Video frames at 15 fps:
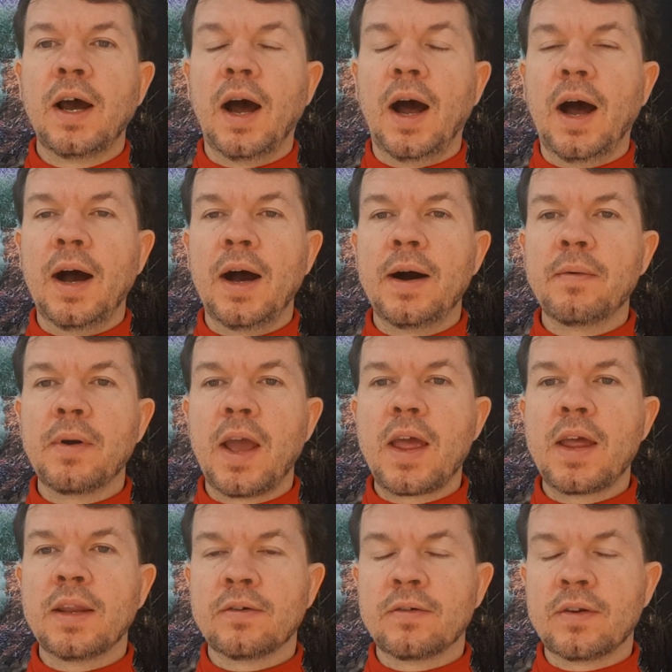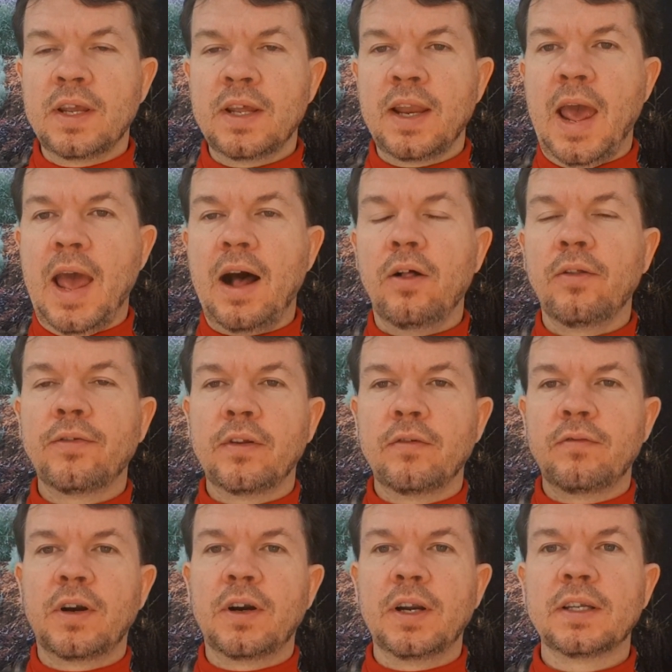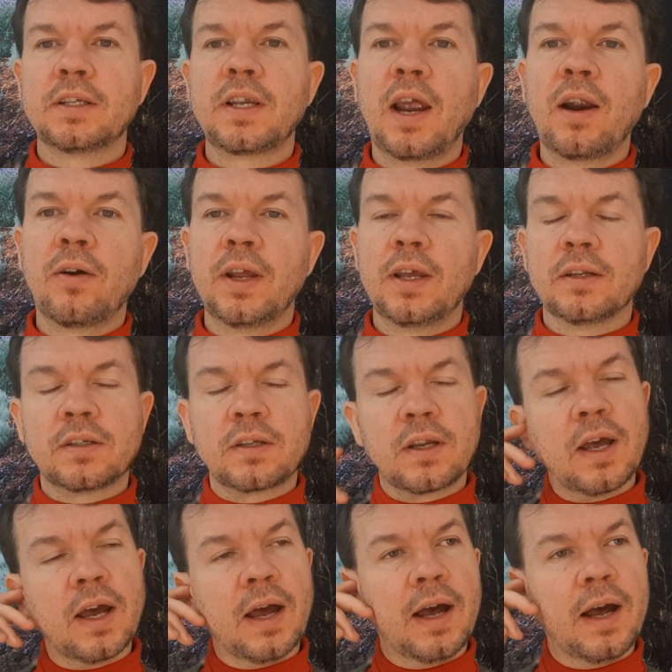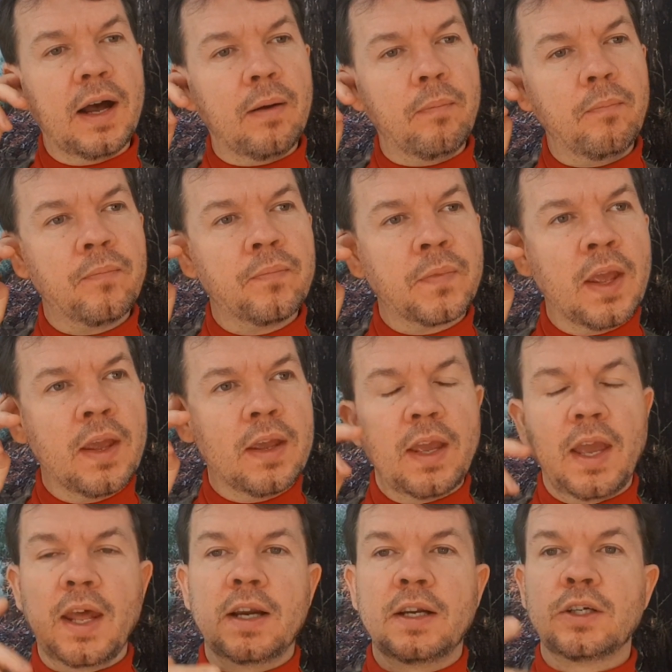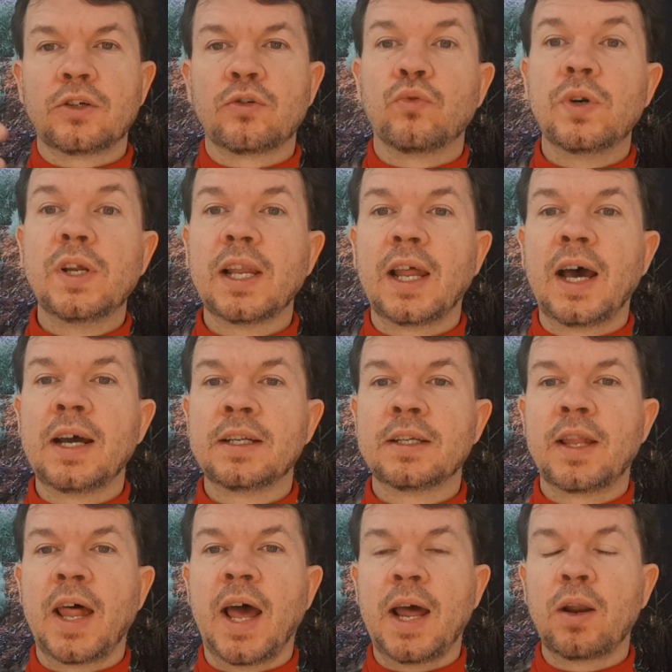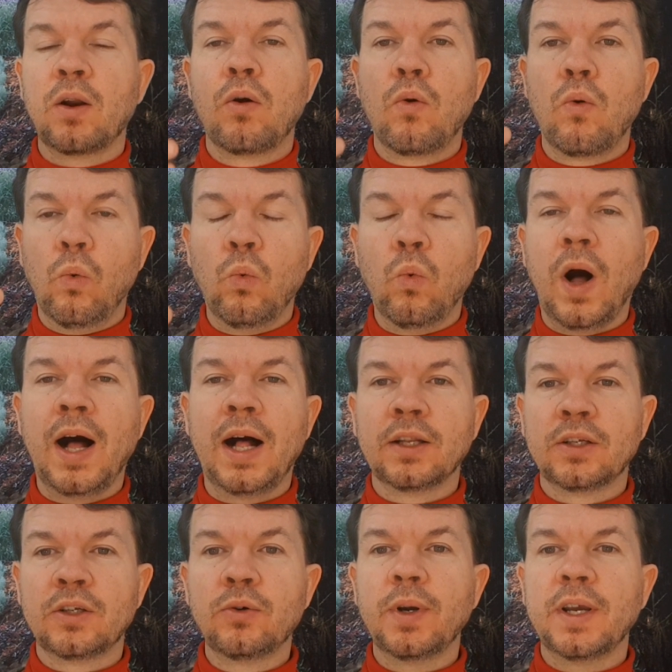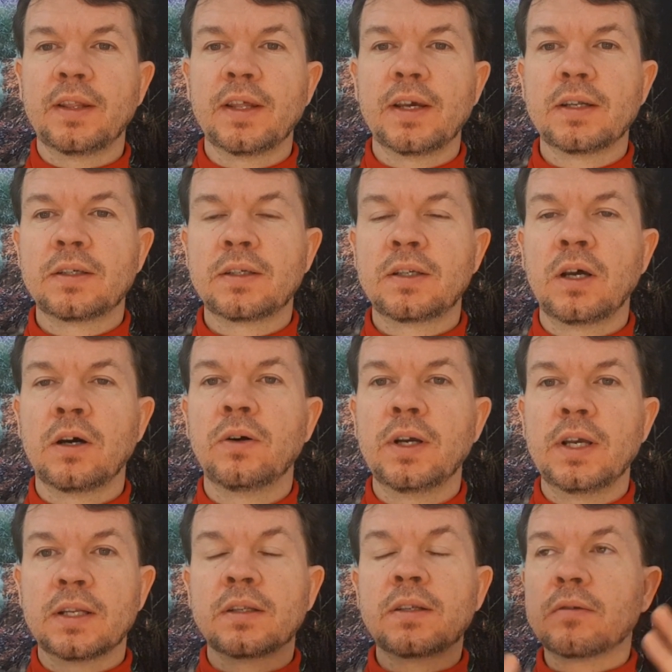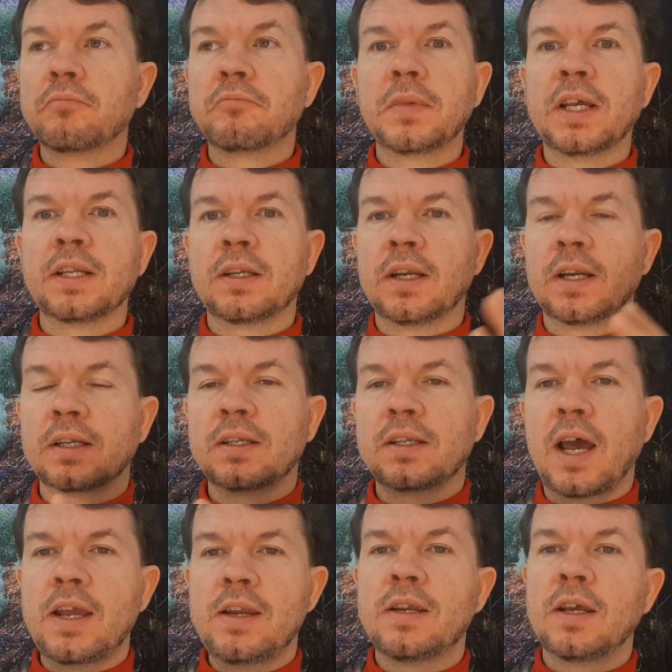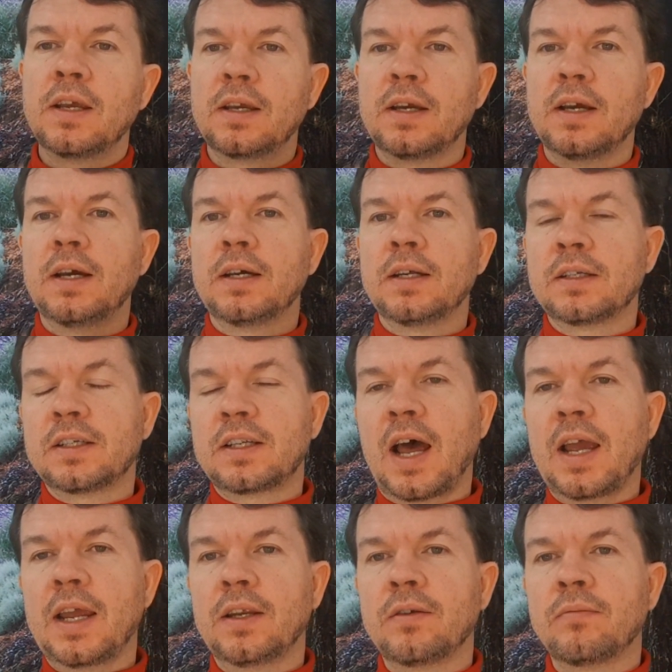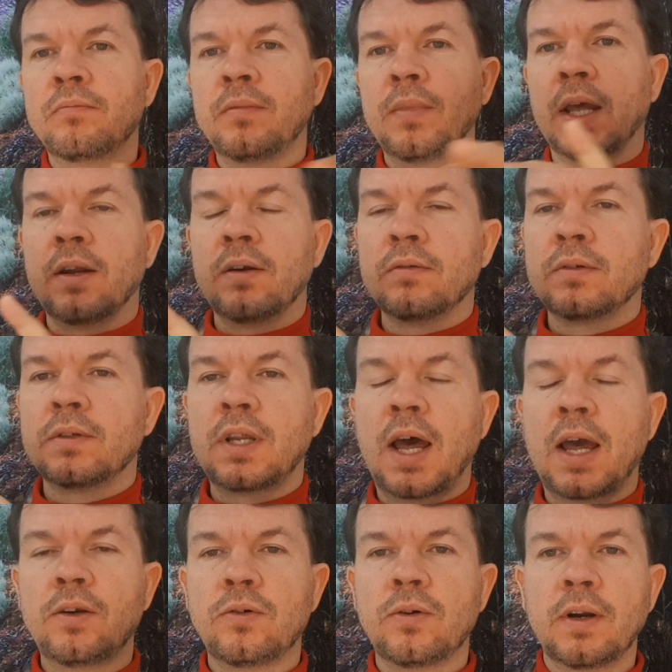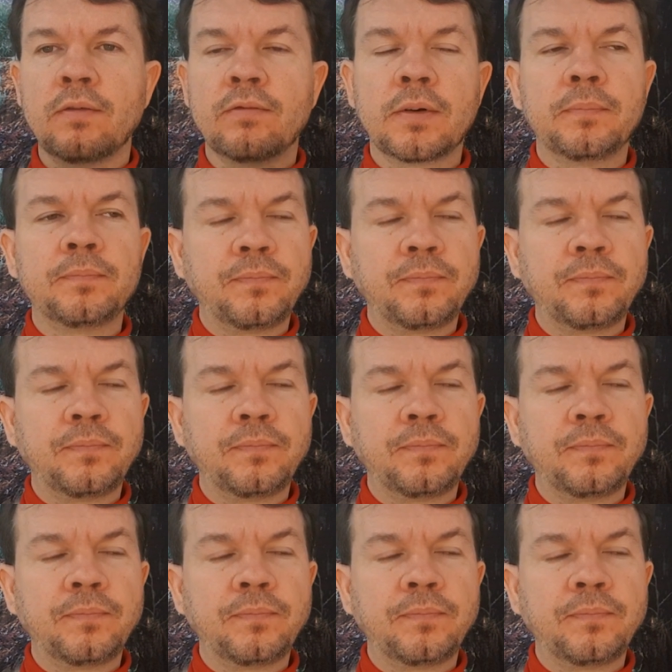and in health and various areas. And I just realized that while doing this. So it's an exciting side drift.